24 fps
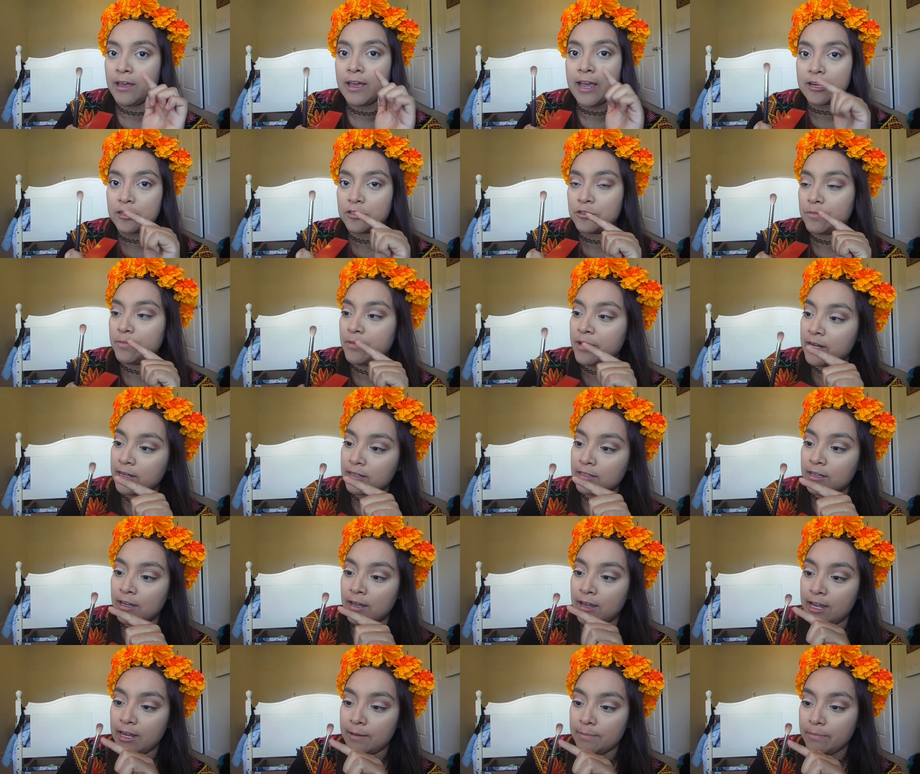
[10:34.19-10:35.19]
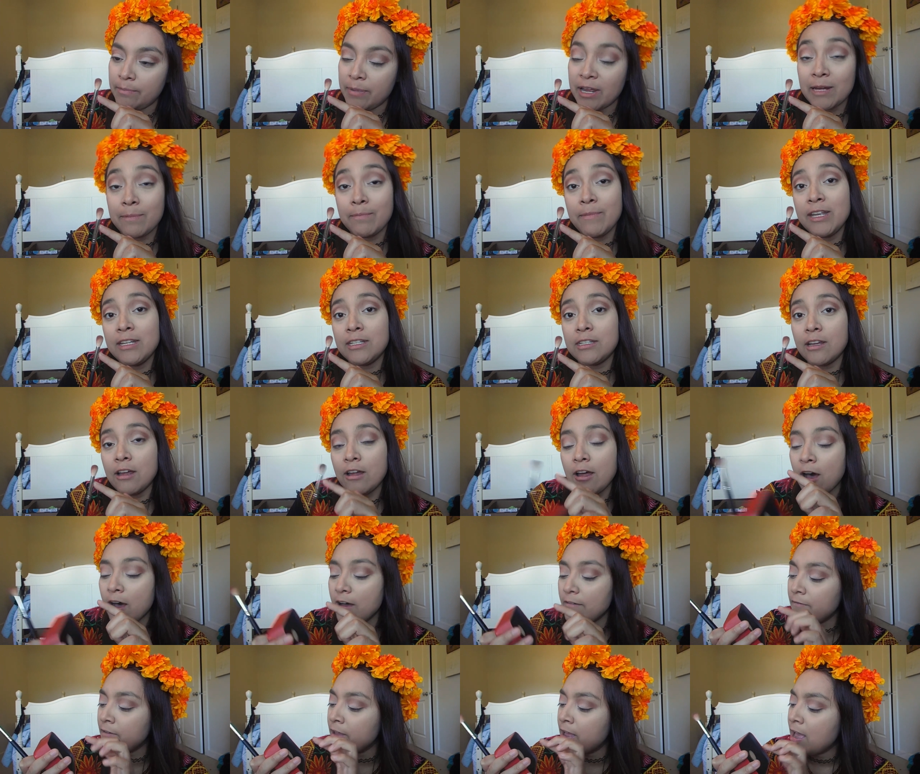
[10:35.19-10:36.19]
extra pig the pigment
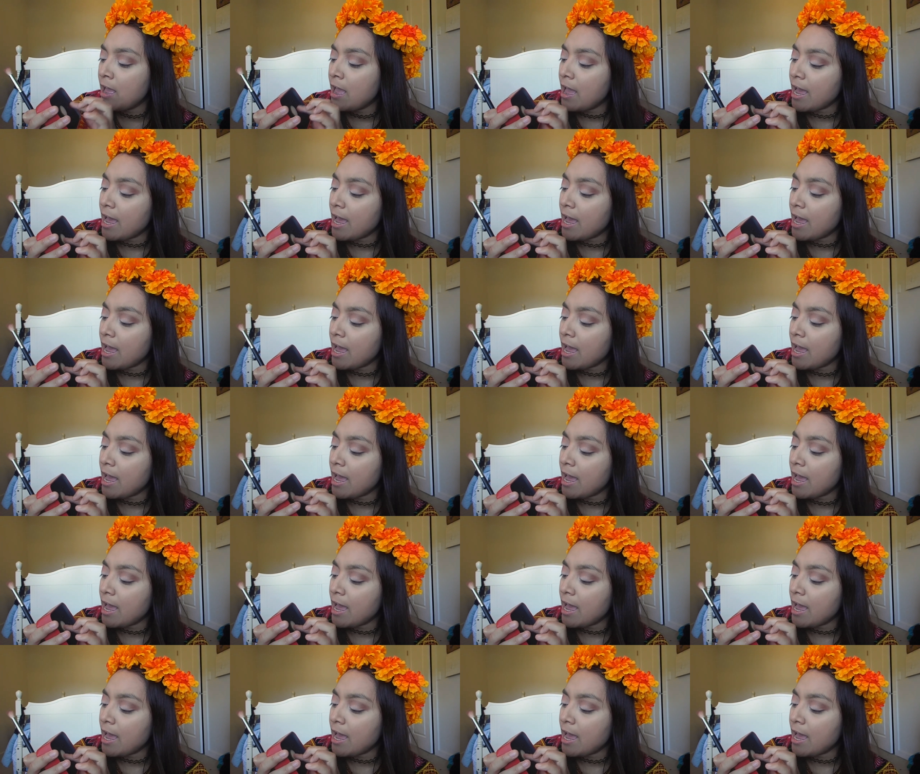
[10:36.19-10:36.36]
off.